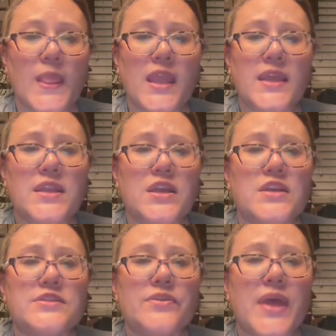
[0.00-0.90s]
And
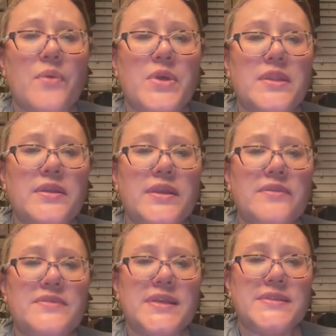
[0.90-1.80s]
so that one
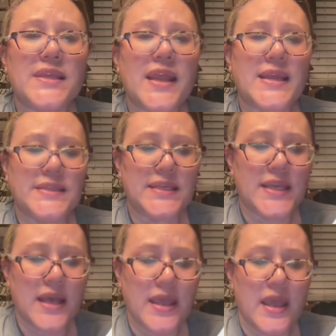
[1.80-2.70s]
gives us an
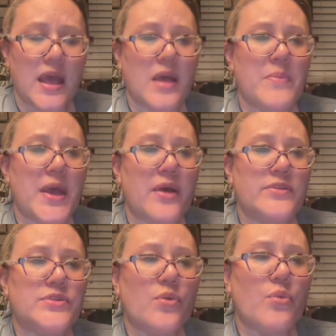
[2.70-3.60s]
idea
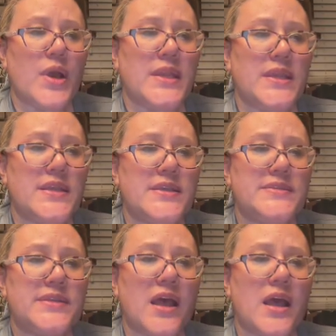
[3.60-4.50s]
about what
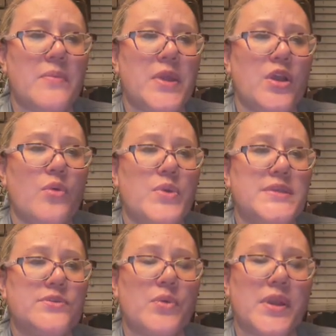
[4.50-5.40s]
is
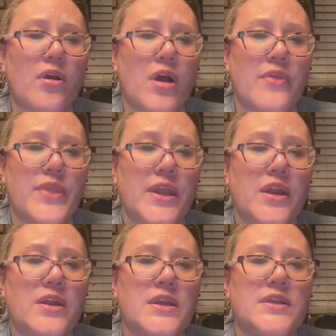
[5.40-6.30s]
going on
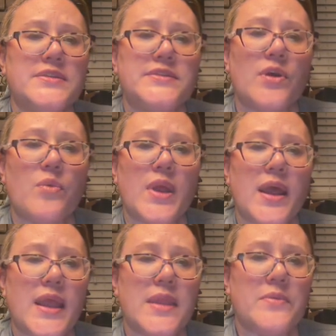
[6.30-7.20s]
there. So what
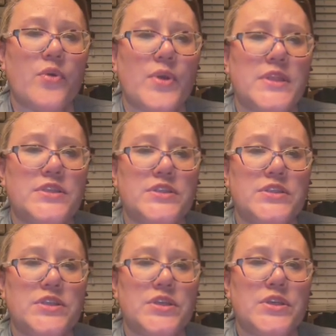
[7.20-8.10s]
I am going to
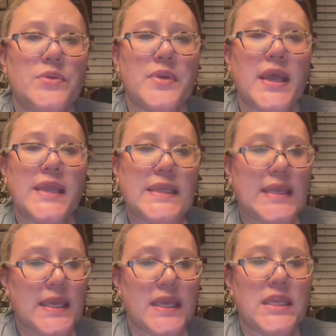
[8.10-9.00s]
do,
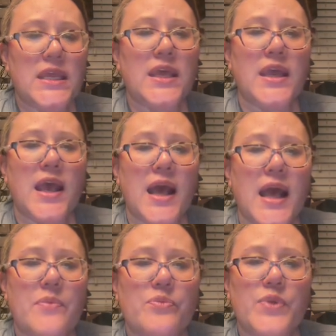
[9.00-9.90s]
again,
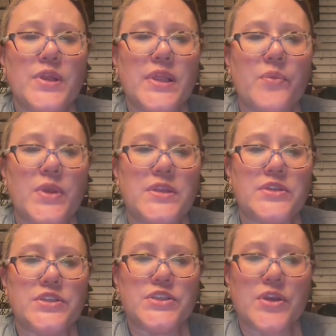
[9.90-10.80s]
I really wanted to
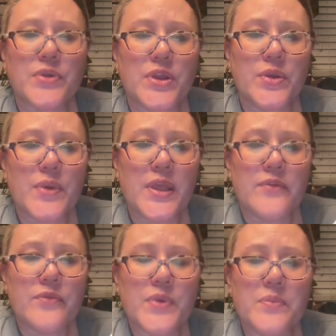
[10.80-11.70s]
show you
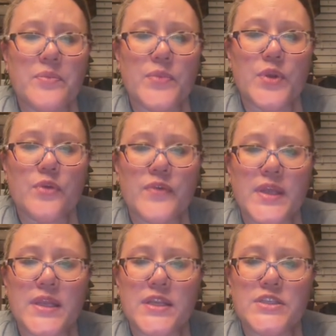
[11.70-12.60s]
if we move
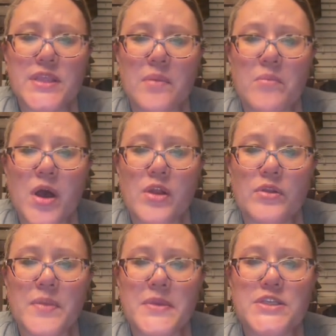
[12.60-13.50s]
it into that
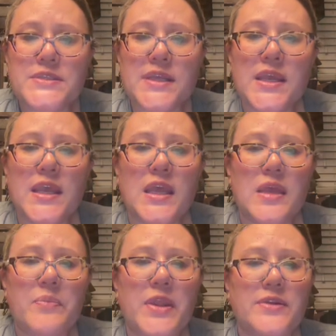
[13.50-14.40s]
model. Let me just
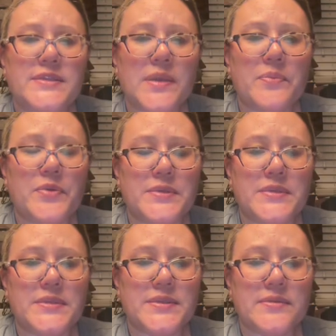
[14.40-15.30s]
hit pure
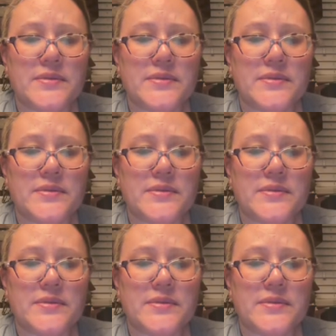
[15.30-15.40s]
samples